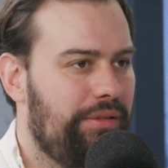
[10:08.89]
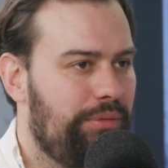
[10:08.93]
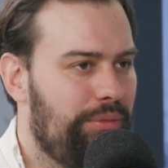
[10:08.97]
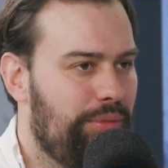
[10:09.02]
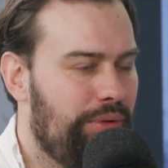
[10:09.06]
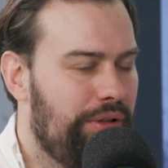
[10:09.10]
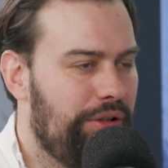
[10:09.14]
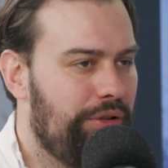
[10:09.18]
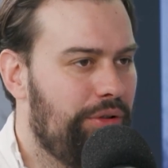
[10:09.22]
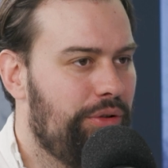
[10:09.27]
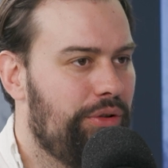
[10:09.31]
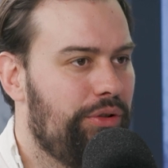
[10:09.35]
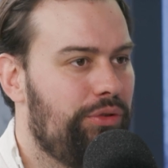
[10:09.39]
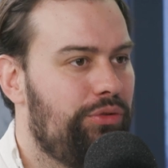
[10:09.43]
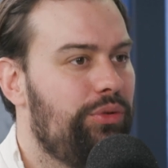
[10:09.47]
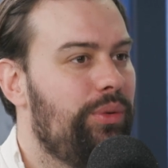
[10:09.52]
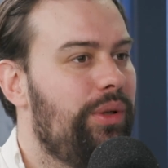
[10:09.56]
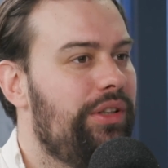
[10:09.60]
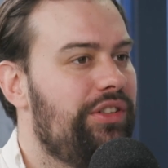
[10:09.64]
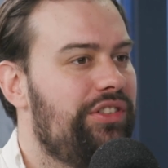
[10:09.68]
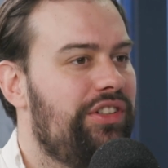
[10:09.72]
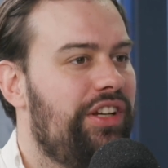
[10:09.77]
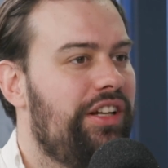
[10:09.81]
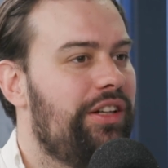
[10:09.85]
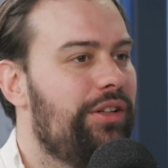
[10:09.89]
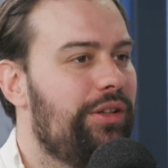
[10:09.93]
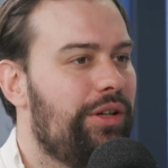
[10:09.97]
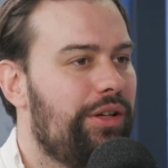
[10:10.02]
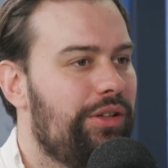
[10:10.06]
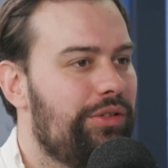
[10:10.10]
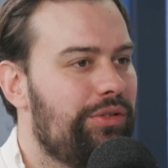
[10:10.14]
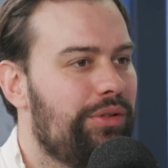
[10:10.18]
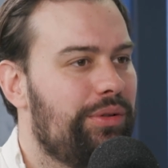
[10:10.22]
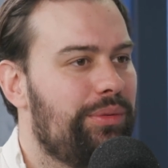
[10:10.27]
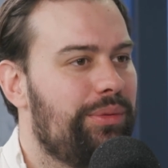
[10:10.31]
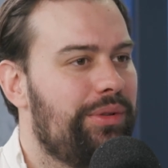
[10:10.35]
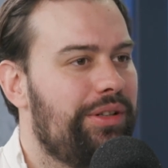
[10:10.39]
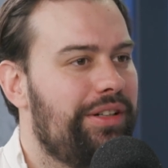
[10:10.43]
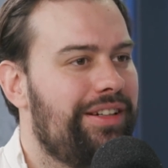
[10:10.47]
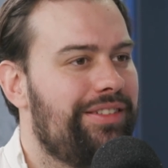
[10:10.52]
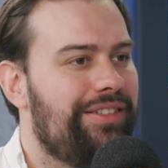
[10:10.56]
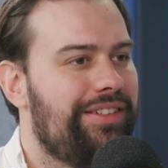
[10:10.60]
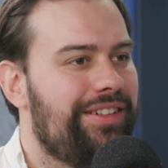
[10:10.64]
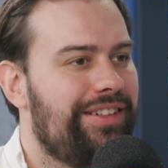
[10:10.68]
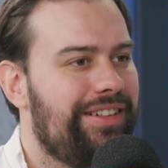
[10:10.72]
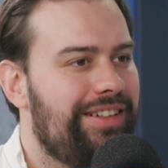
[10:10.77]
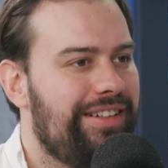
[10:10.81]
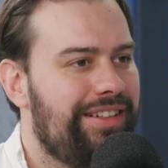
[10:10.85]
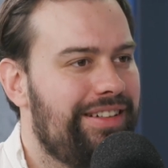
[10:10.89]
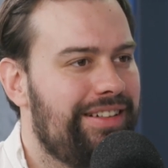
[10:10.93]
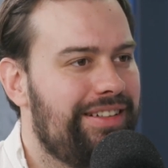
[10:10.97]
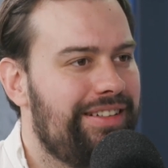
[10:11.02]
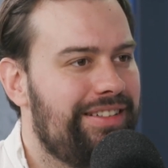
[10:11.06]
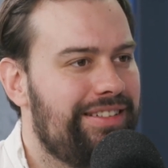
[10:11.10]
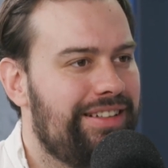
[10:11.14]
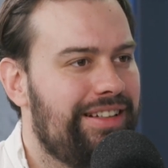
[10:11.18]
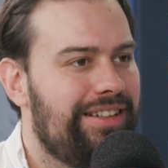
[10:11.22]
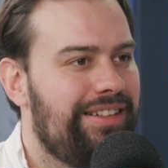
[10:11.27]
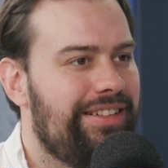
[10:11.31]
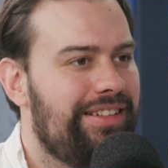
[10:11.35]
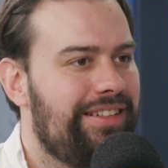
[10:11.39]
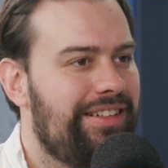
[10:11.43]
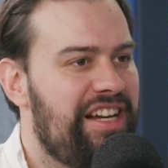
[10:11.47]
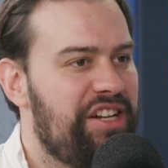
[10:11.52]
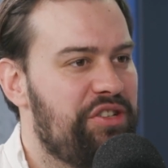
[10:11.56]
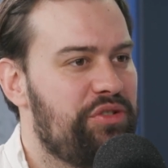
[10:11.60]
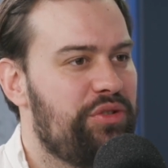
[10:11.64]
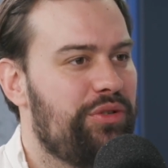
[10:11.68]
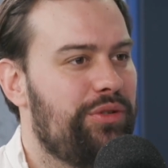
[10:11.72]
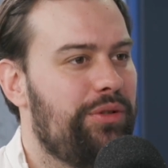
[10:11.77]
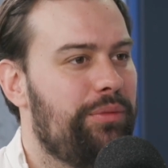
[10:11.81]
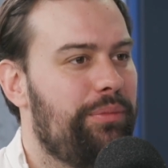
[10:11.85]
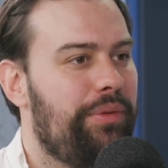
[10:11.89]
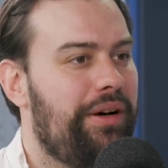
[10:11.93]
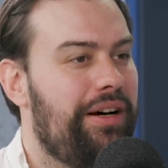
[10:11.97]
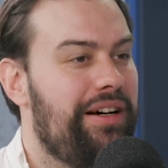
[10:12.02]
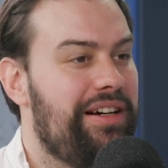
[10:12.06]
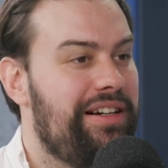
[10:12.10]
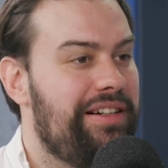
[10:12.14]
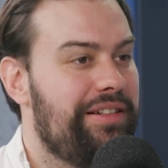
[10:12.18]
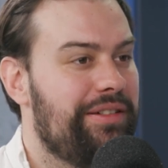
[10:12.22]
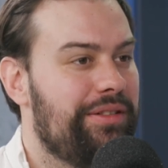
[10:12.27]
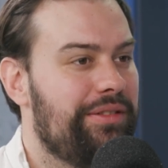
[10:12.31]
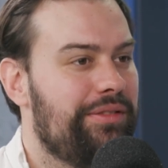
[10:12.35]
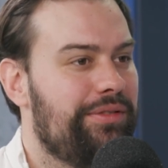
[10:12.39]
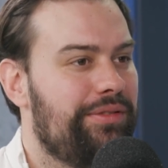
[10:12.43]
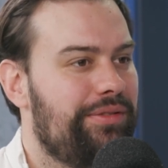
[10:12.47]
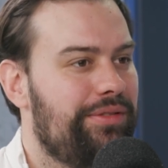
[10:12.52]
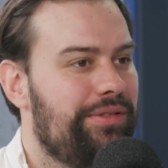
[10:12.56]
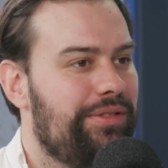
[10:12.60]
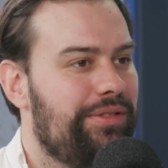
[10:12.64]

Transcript: when you're doing tenders or whatever, it's a natural part of.